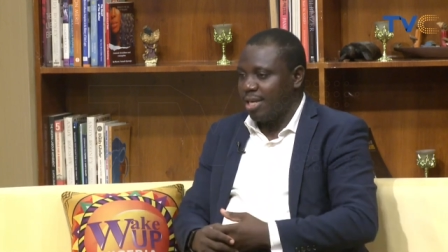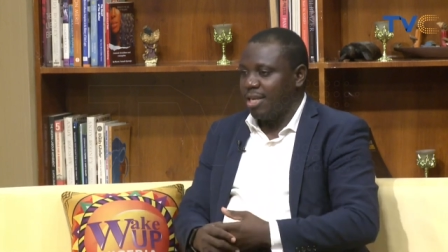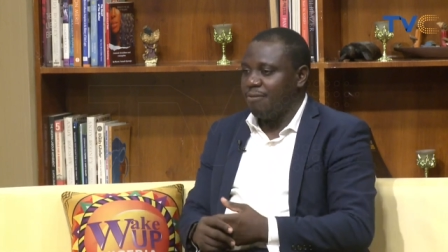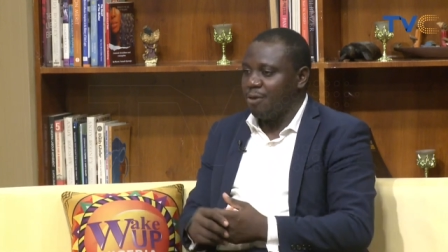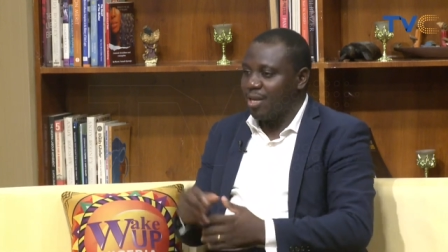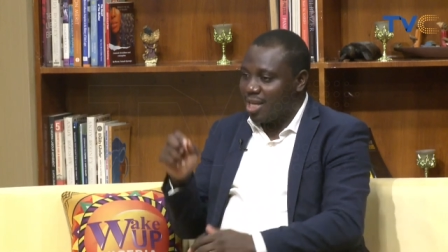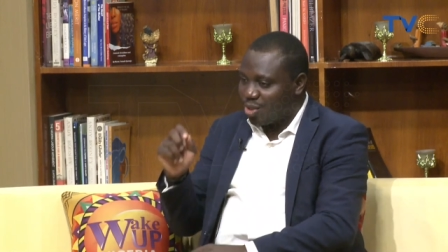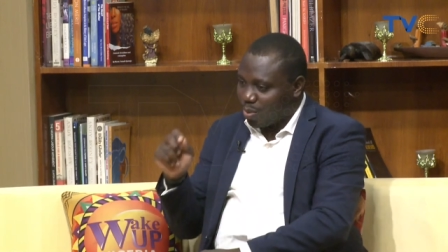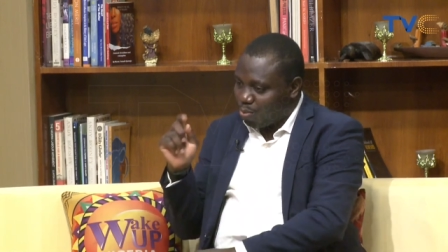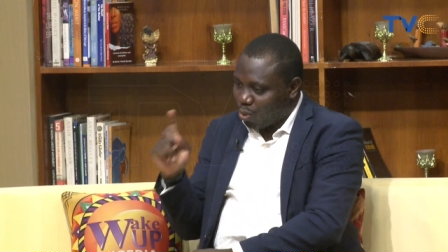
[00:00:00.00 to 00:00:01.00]
If you get
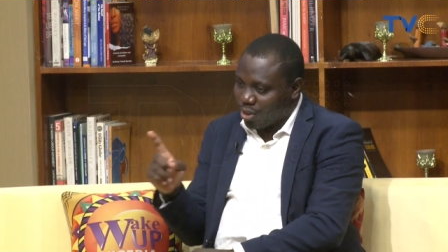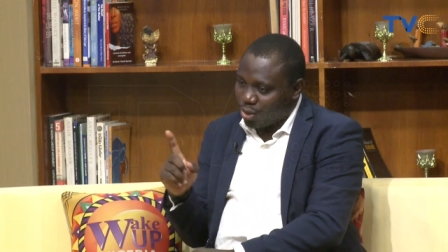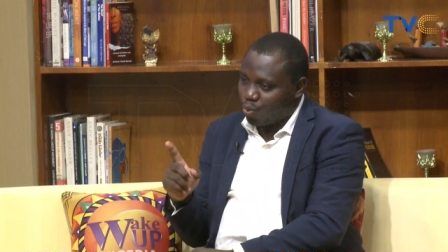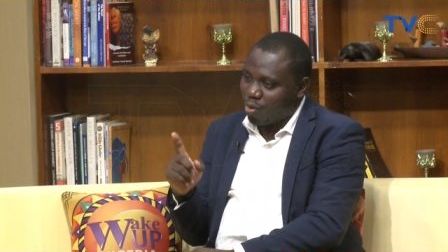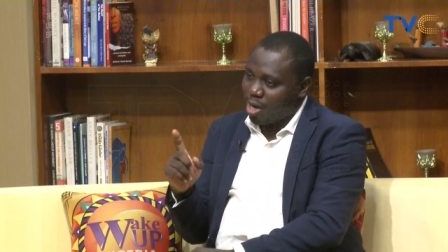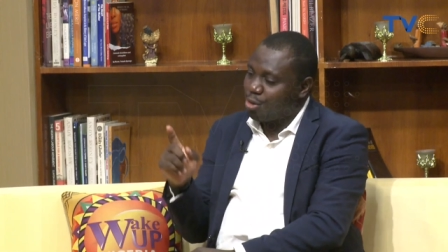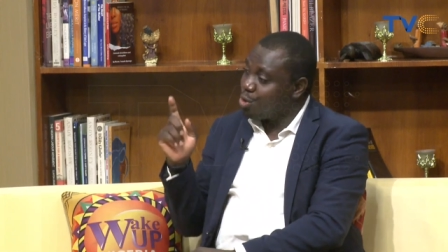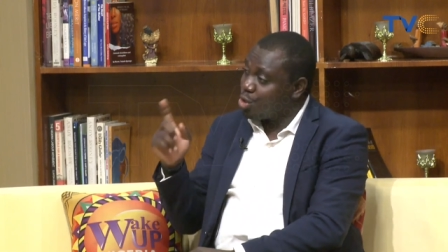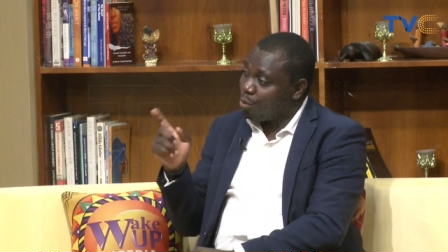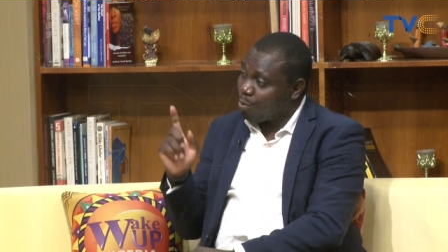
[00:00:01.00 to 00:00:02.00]
to the point where you
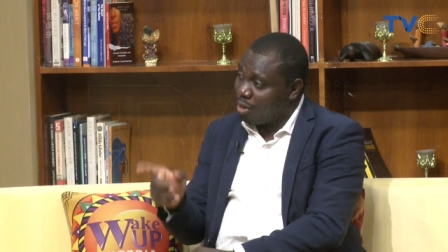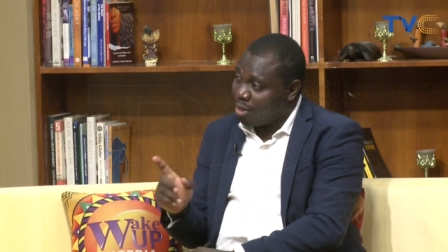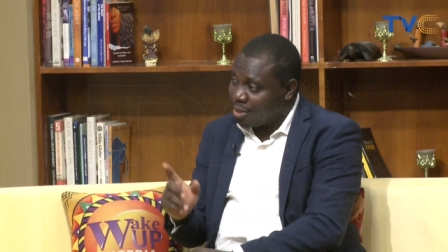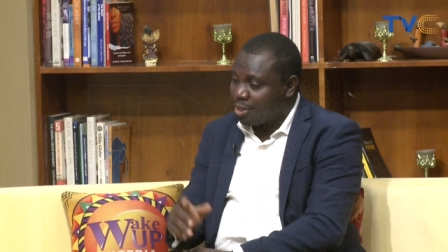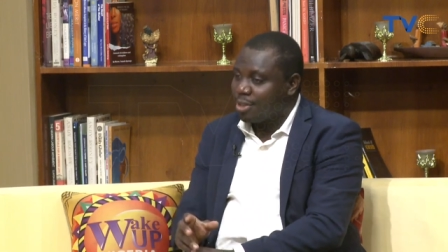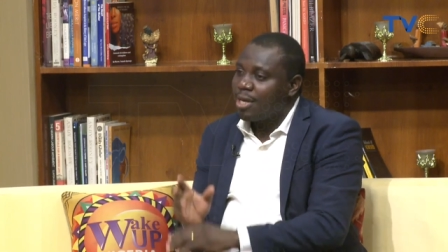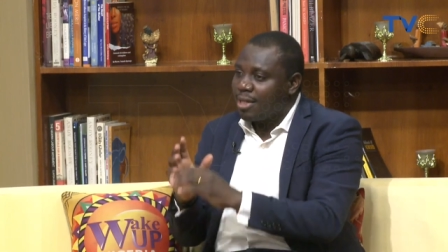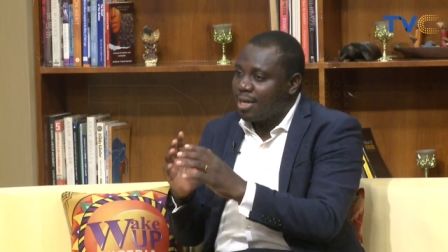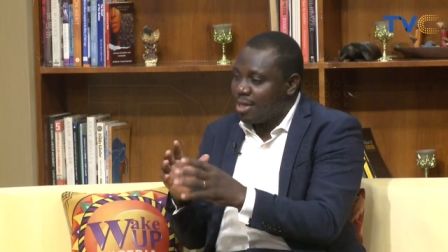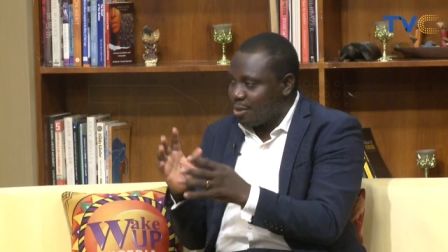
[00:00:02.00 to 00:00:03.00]
stop learning,
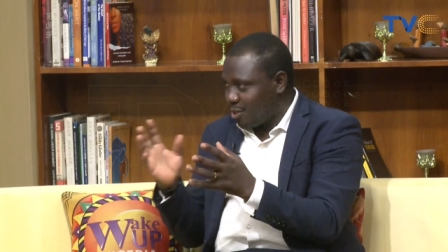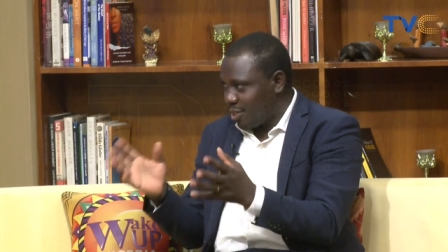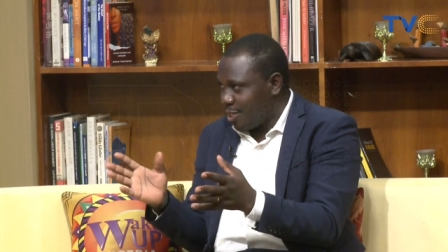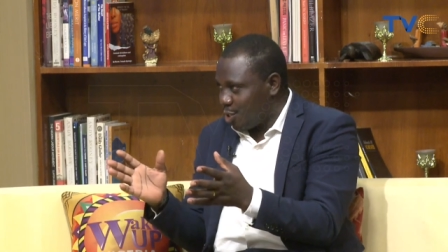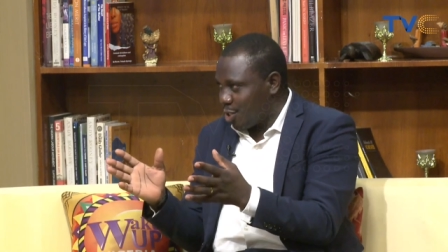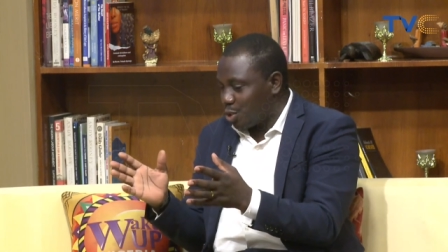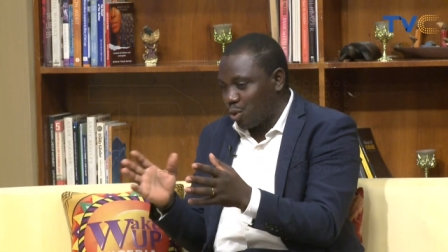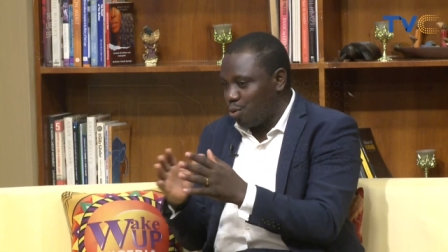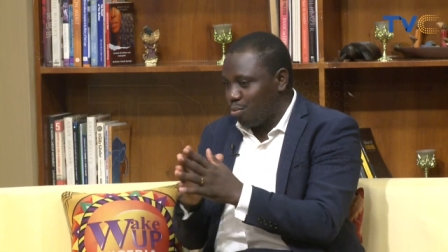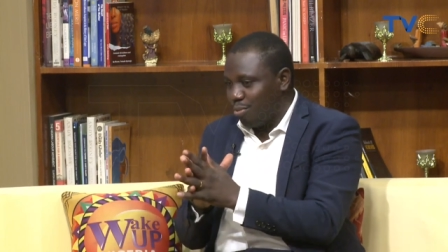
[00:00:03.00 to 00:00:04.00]
mm-hmm. then there's danger.
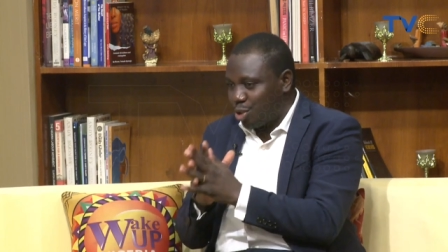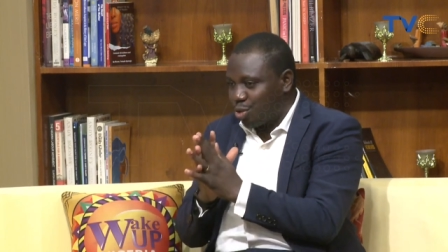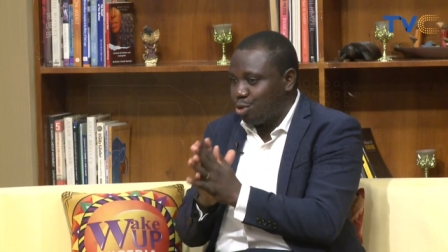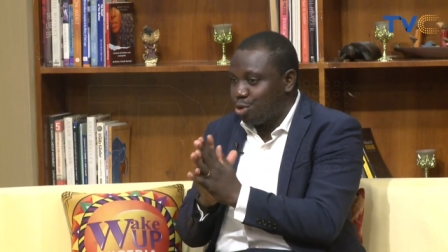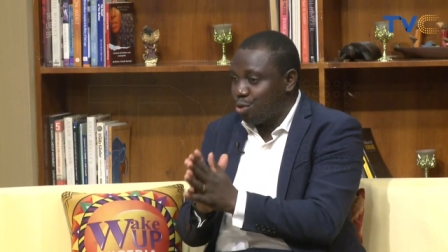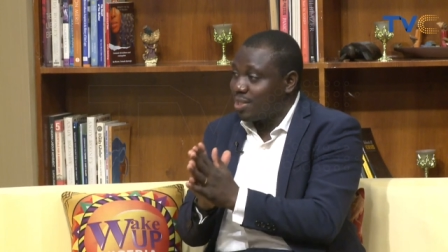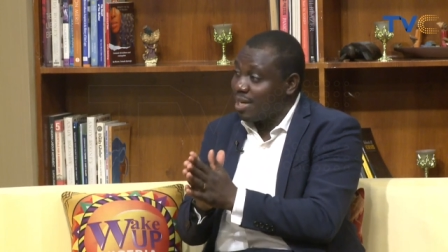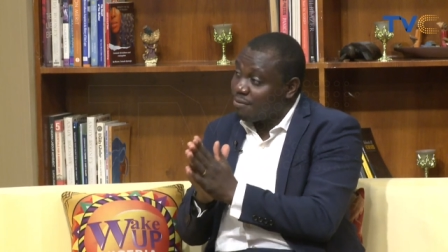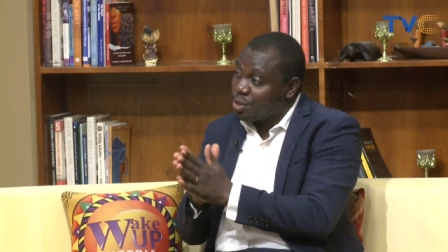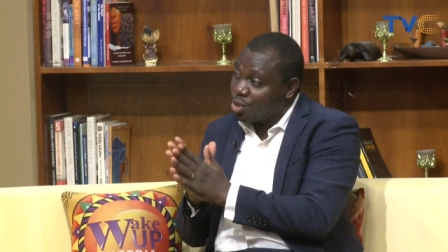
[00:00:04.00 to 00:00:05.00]
So make sure you don't
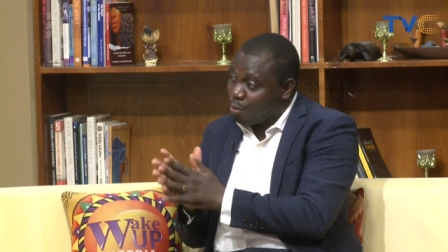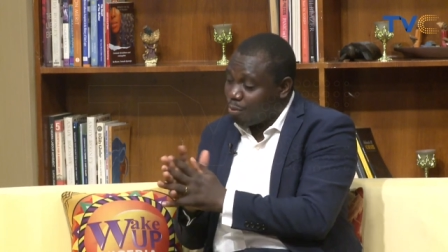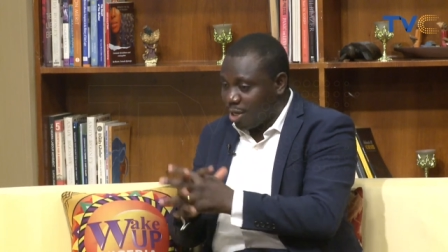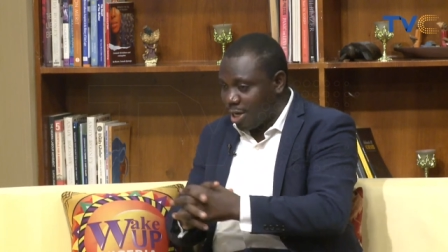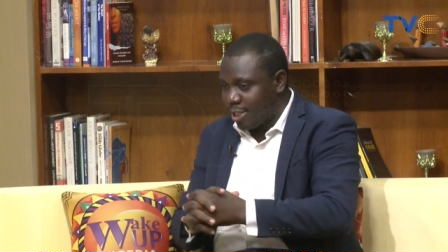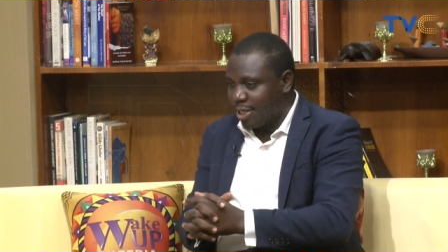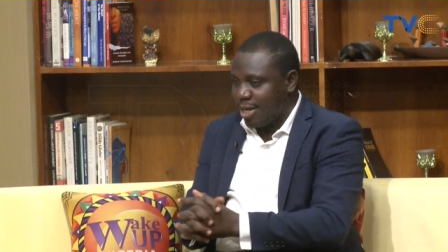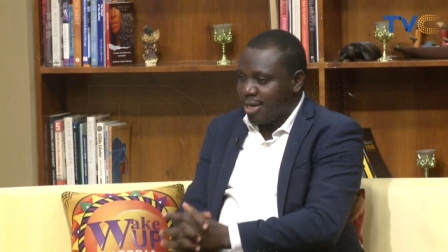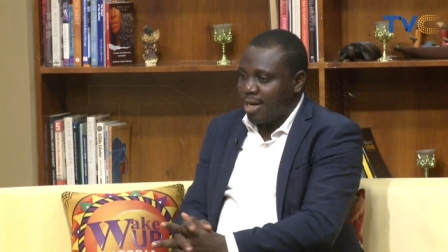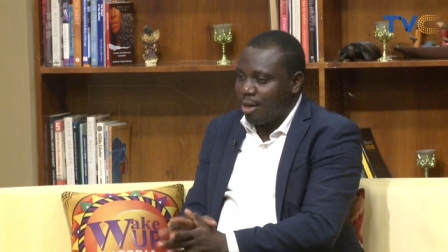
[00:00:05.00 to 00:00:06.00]
ever stop learning.
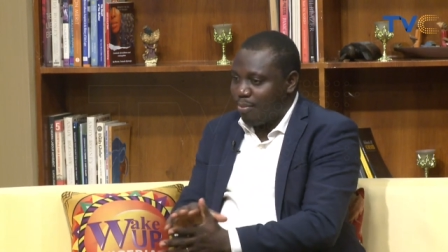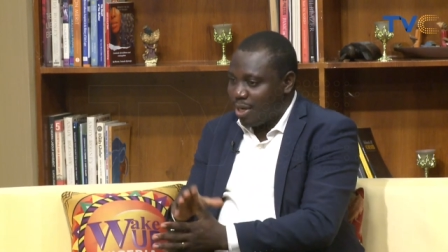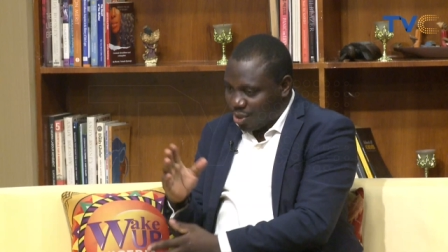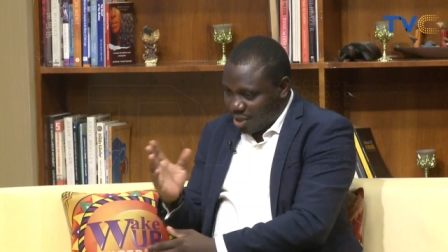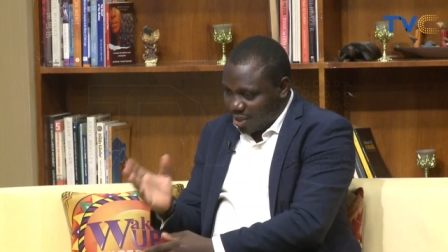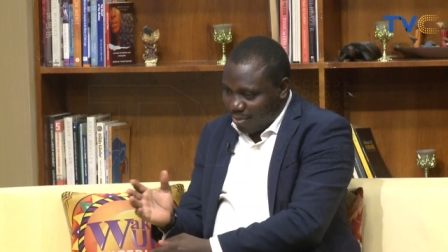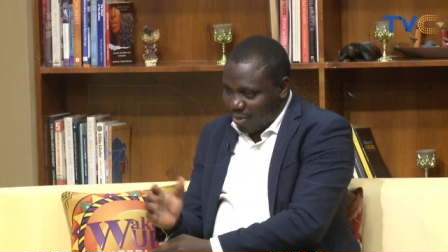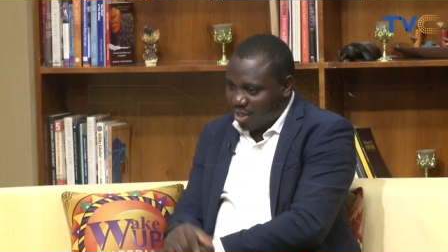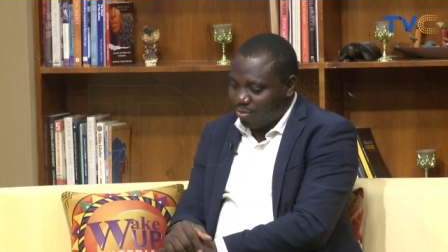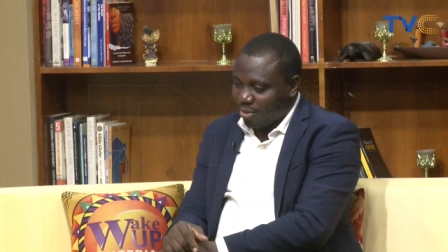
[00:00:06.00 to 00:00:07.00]
Right. Now, back to the time
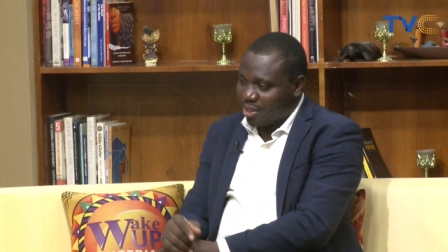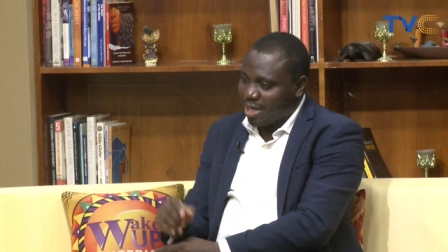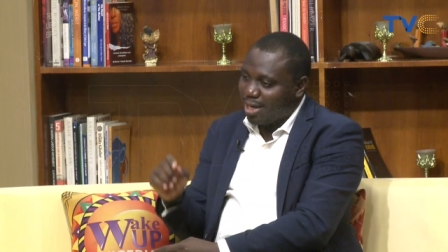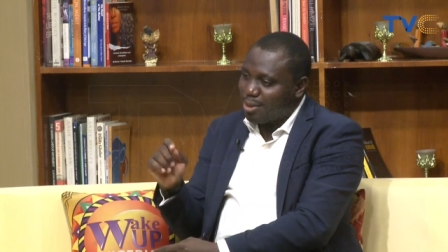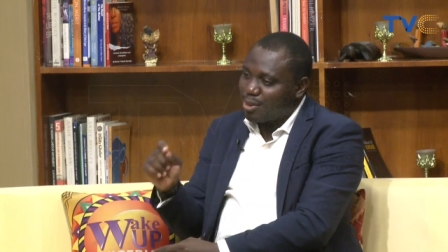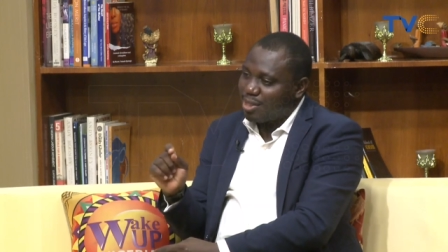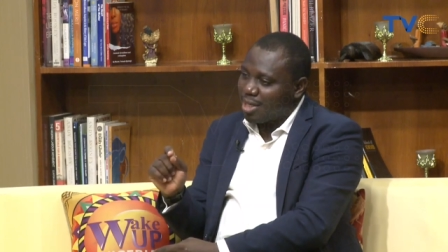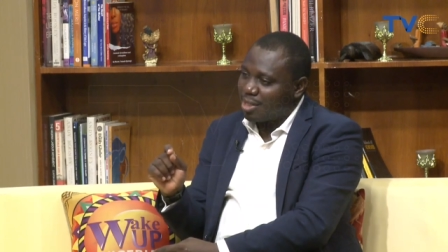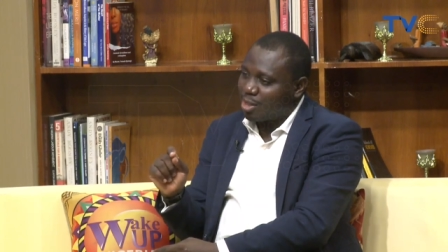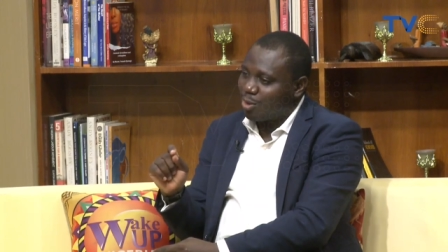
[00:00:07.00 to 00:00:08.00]
management. Anything
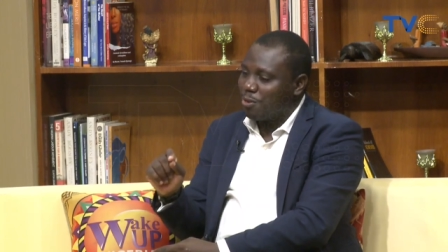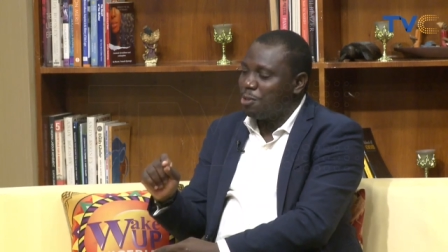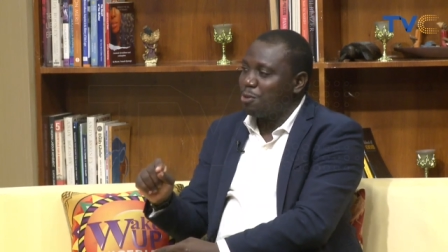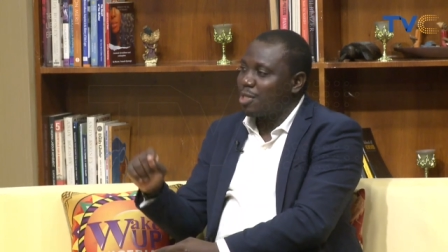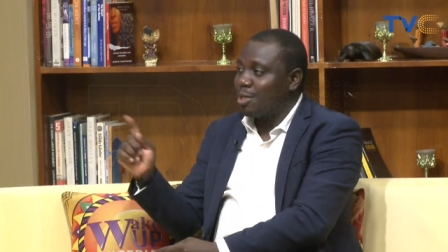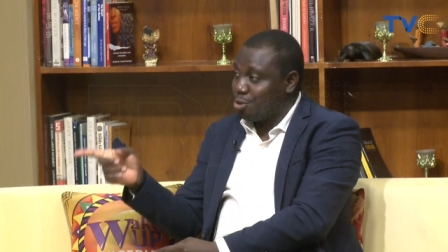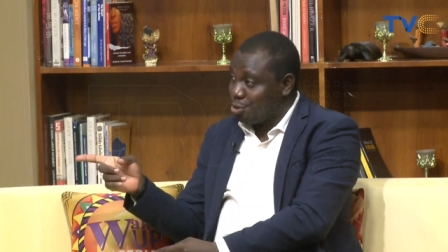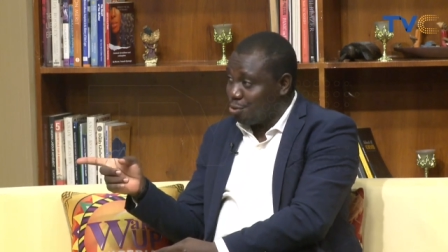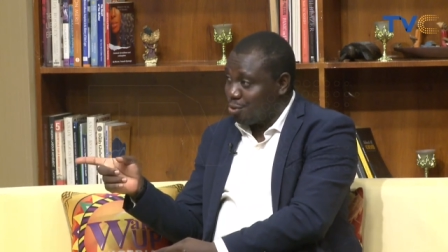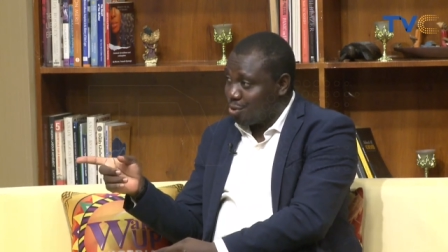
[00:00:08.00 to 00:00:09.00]
that someone else can
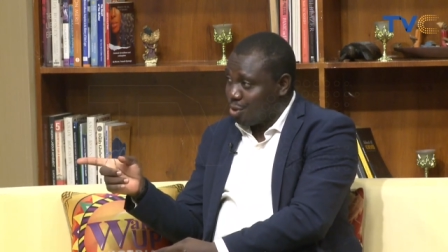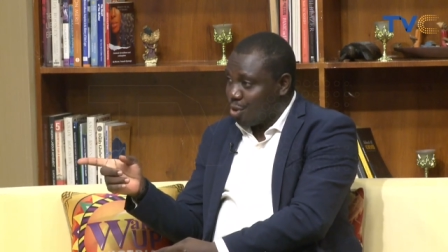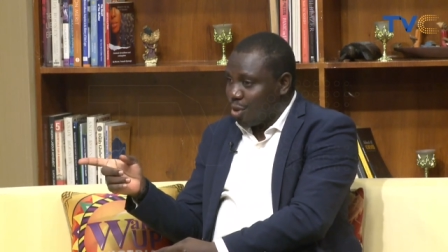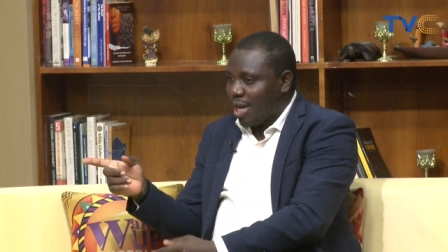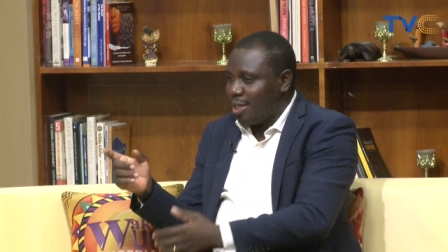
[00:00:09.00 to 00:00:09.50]
do, mm-hmm.